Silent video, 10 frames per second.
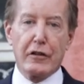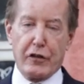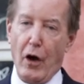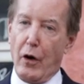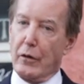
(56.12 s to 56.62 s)

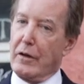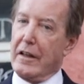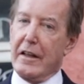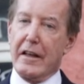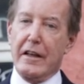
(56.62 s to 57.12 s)
So
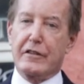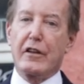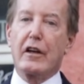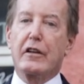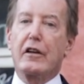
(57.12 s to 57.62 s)
it's
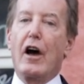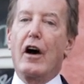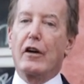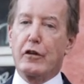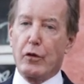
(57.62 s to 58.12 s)

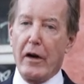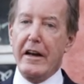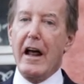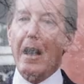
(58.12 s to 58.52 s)
a great